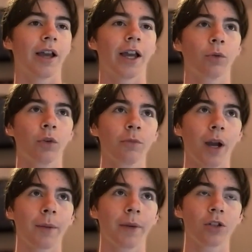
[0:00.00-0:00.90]
And one of
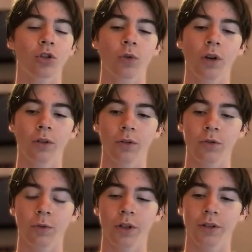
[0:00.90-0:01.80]
my main
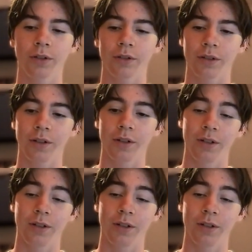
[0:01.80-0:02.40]
struggles was,